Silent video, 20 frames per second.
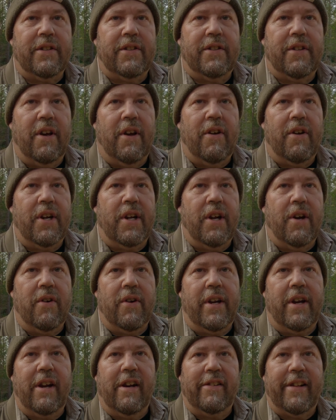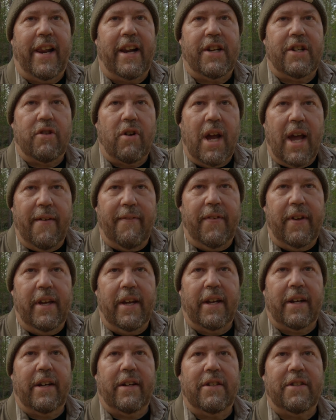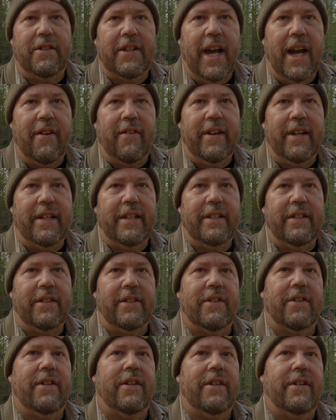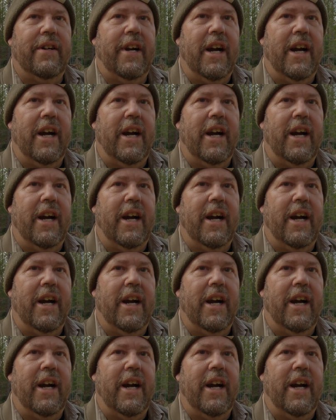so you don't hear a lot of traffic or sirens or